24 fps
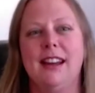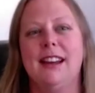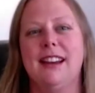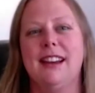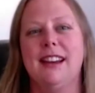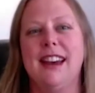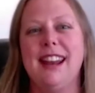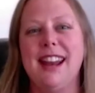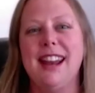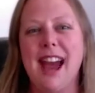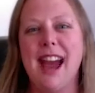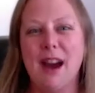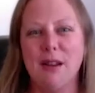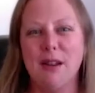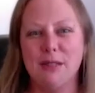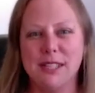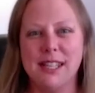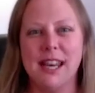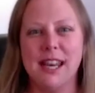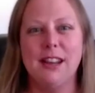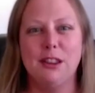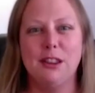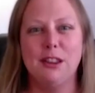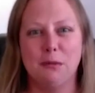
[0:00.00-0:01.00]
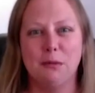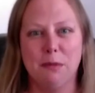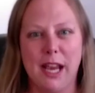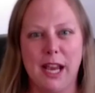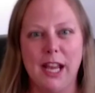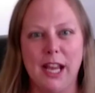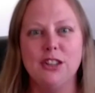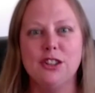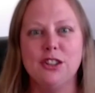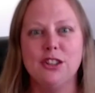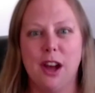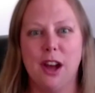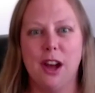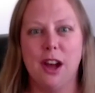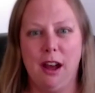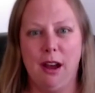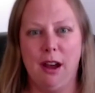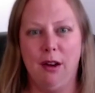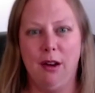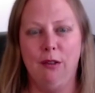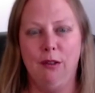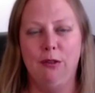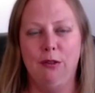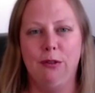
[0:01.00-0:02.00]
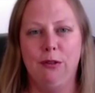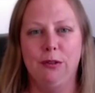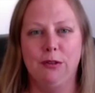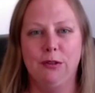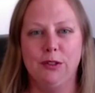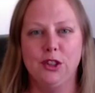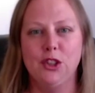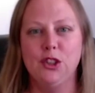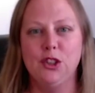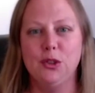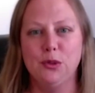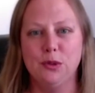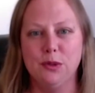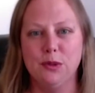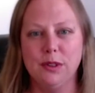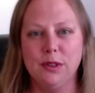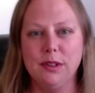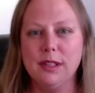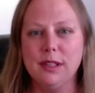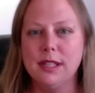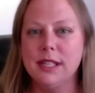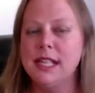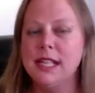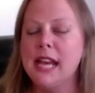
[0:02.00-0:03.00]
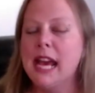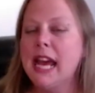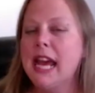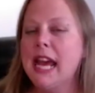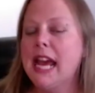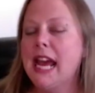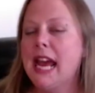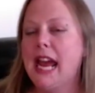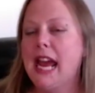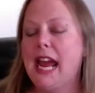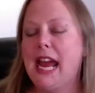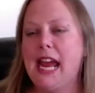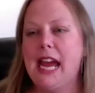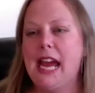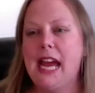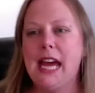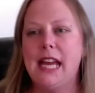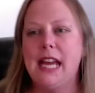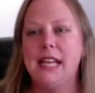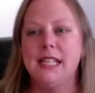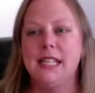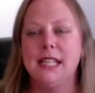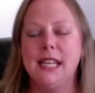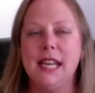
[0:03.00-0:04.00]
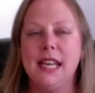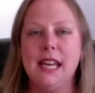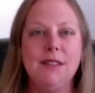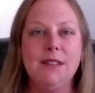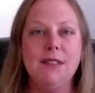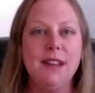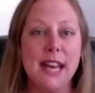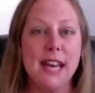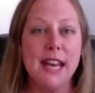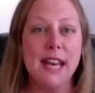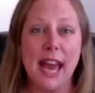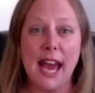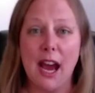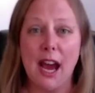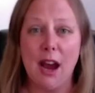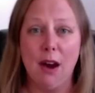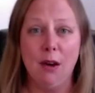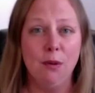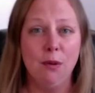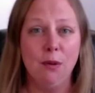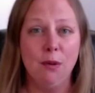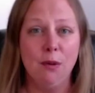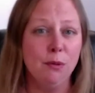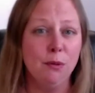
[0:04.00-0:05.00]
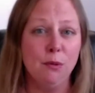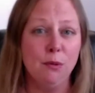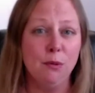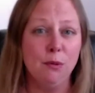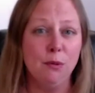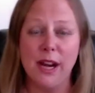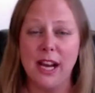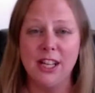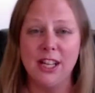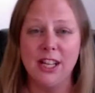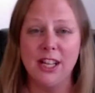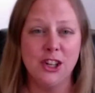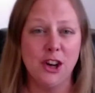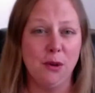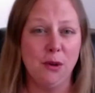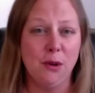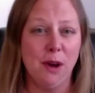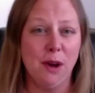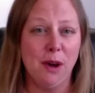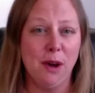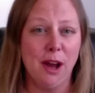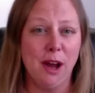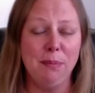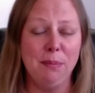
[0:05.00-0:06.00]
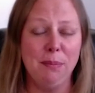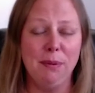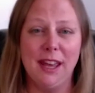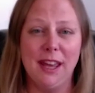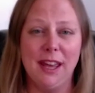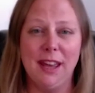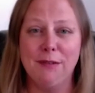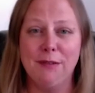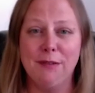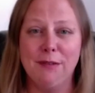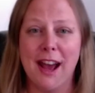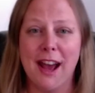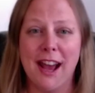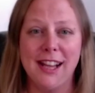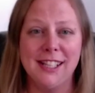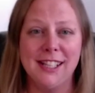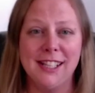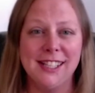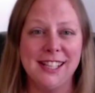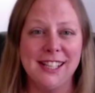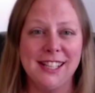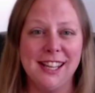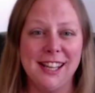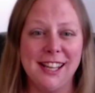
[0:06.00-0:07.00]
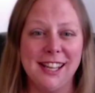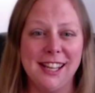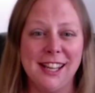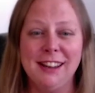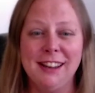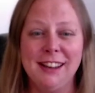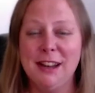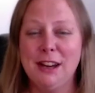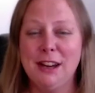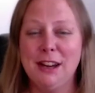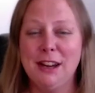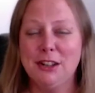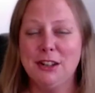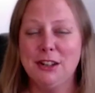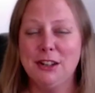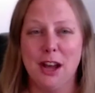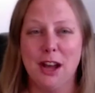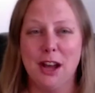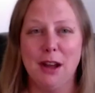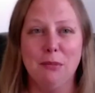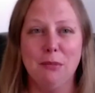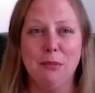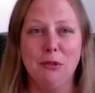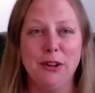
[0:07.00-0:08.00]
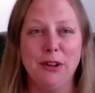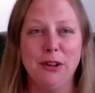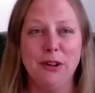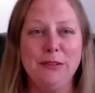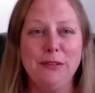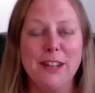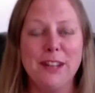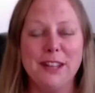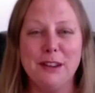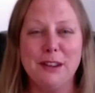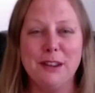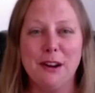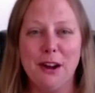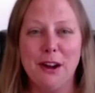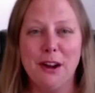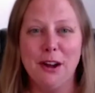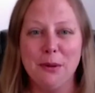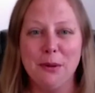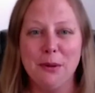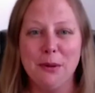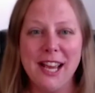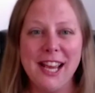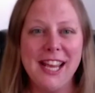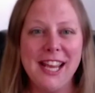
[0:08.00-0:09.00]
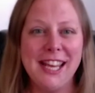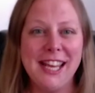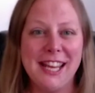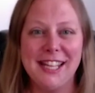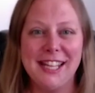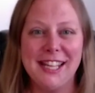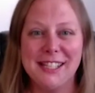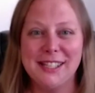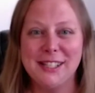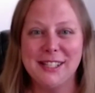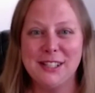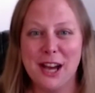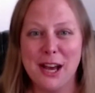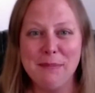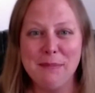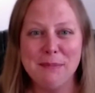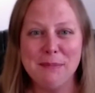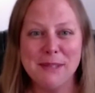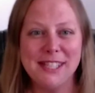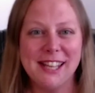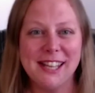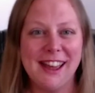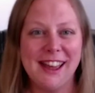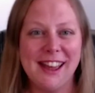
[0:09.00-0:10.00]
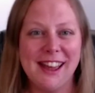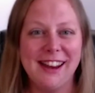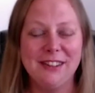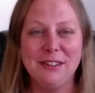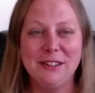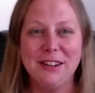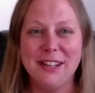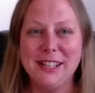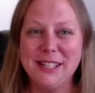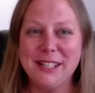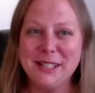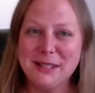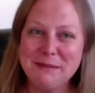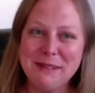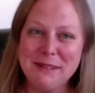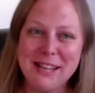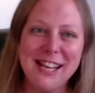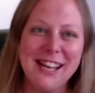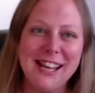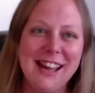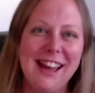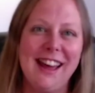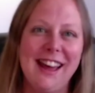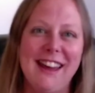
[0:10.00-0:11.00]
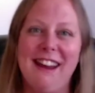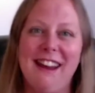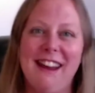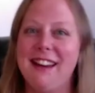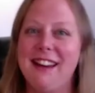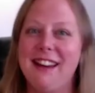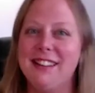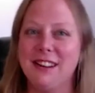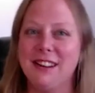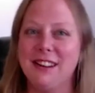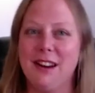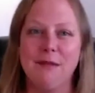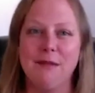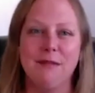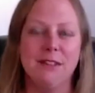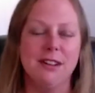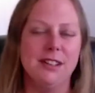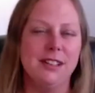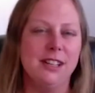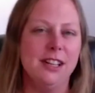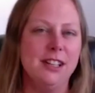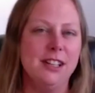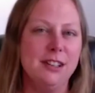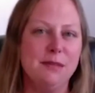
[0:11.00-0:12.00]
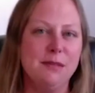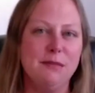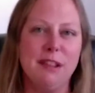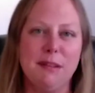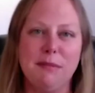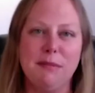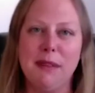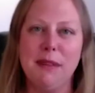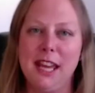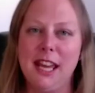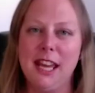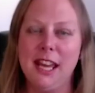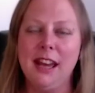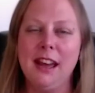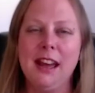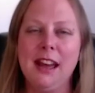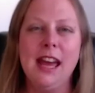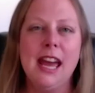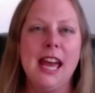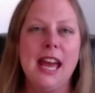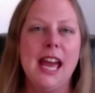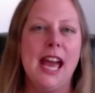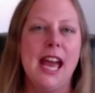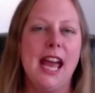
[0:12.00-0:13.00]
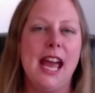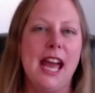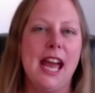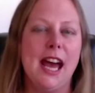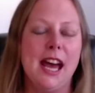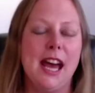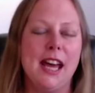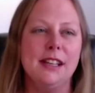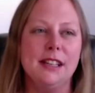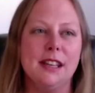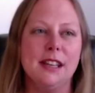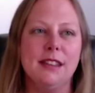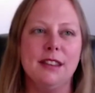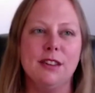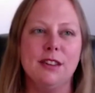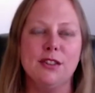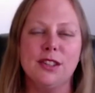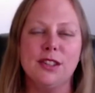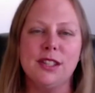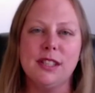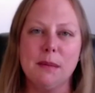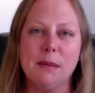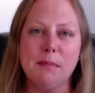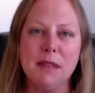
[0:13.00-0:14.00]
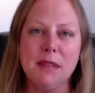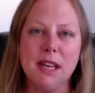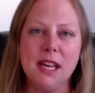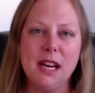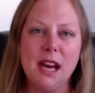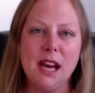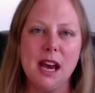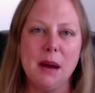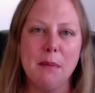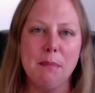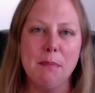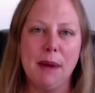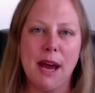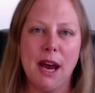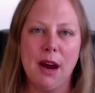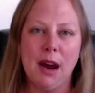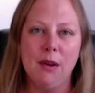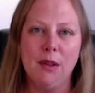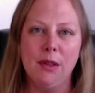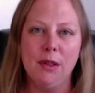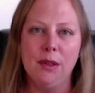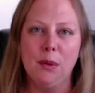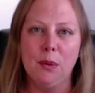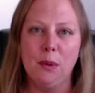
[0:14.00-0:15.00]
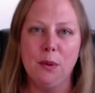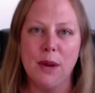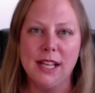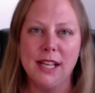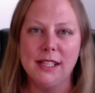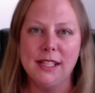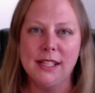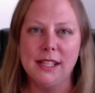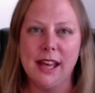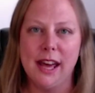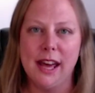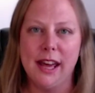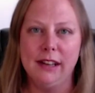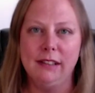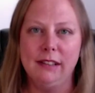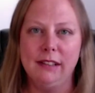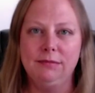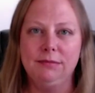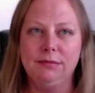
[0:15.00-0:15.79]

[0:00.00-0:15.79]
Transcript: kind of outside the range of students. And even now, when I show up, if I see Tom Wolfe in the hallway, he stops and greets me and has a conversation with me. And there's something about the ways that